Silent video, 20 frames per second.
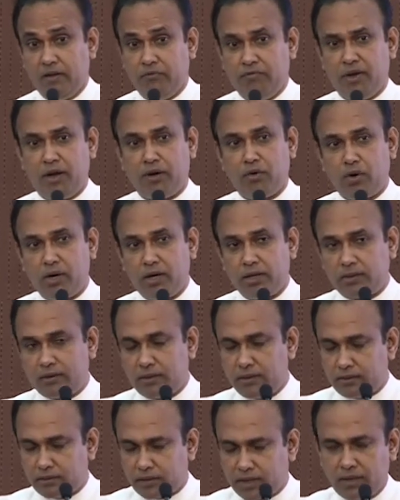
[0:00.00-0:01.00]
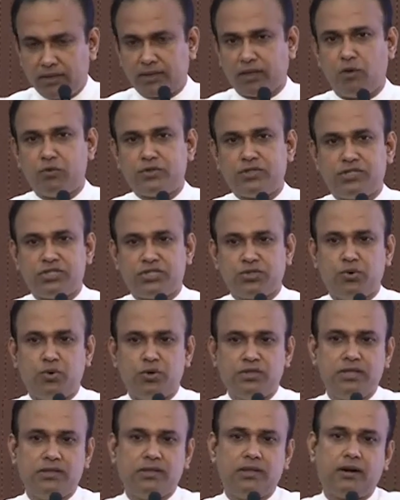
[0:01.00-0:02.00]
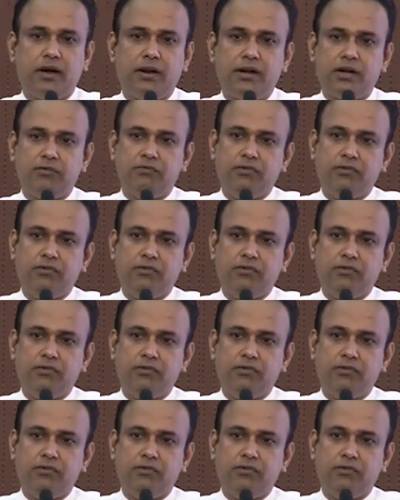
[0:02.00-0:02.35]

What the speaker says: We had only 3,000 schools in the country.